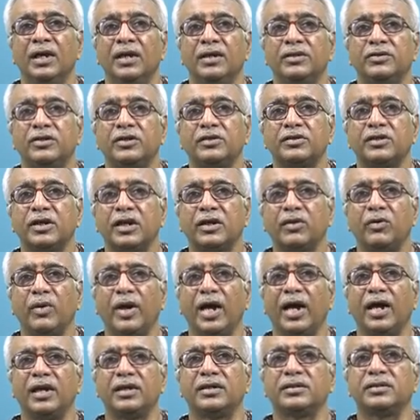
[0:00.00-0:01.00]
This
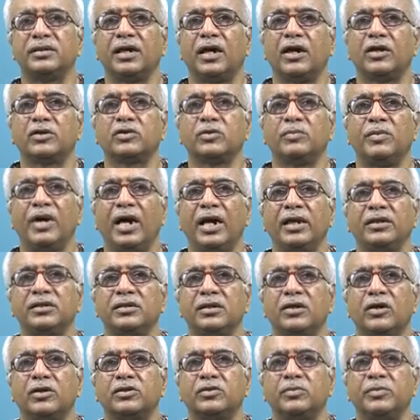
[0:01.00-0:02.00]
requires the
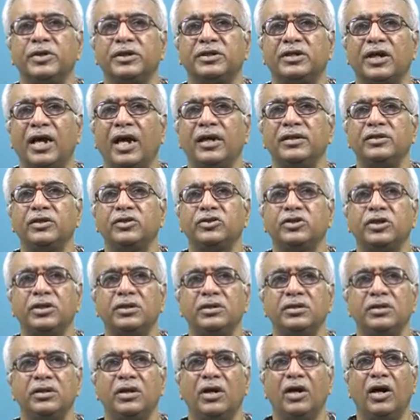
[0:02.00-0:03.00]

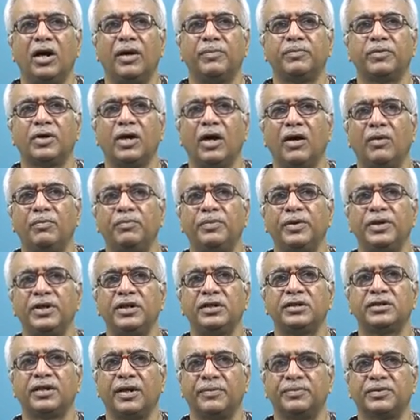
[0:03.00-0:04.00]
automatization of
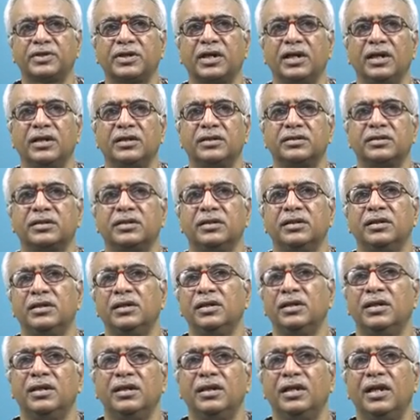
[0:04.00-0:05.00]
component subskills.
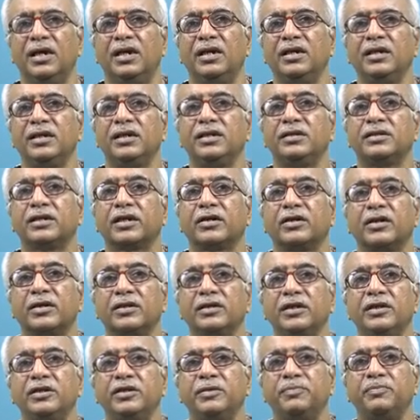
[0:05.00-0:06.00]
Learning is a
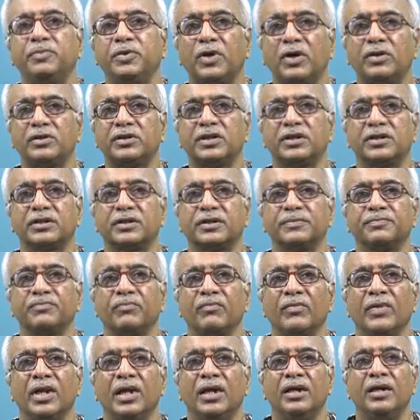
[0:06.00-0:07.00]
cognitive process
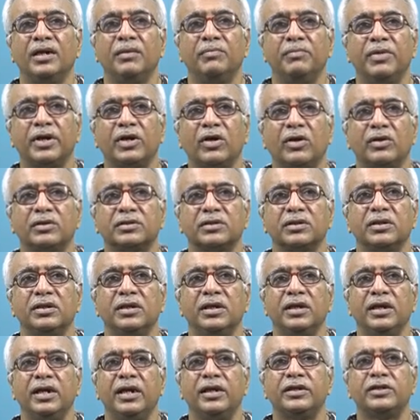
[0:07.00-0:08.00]
because
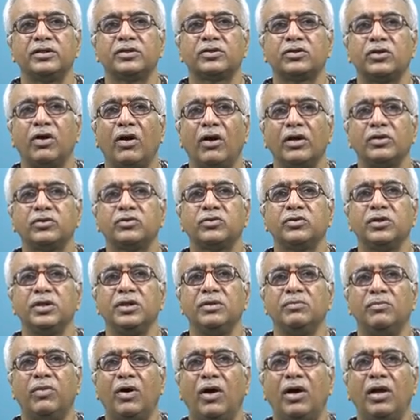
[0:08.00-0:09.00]
it is thought to
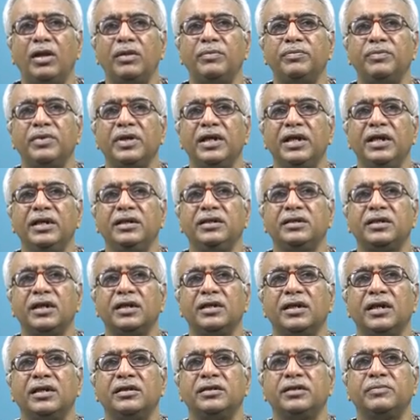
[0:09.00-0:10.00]
involve
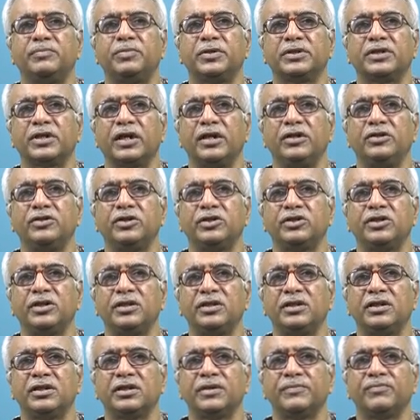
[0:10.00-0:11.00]
internal
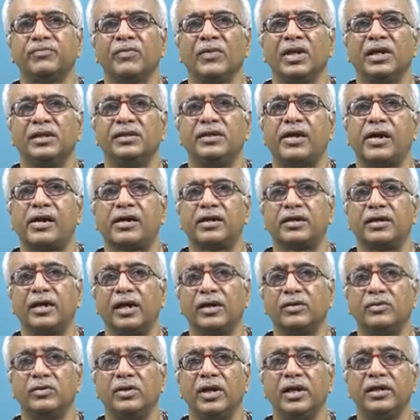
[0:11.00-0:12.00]
representations that
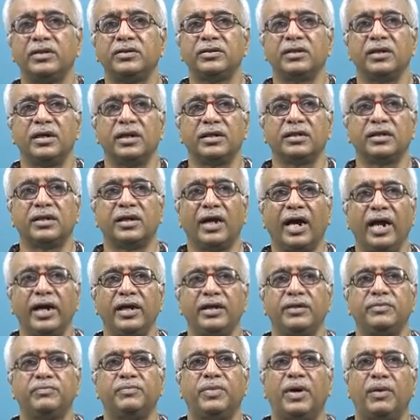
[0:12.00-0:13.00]
regulate and
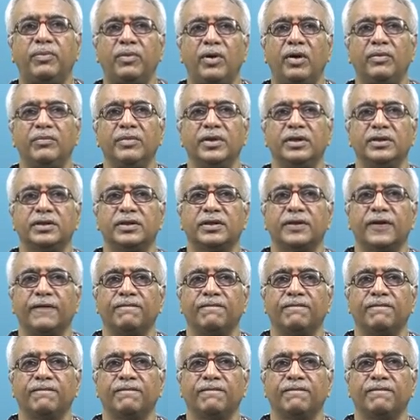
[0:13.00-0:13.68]
guide performance.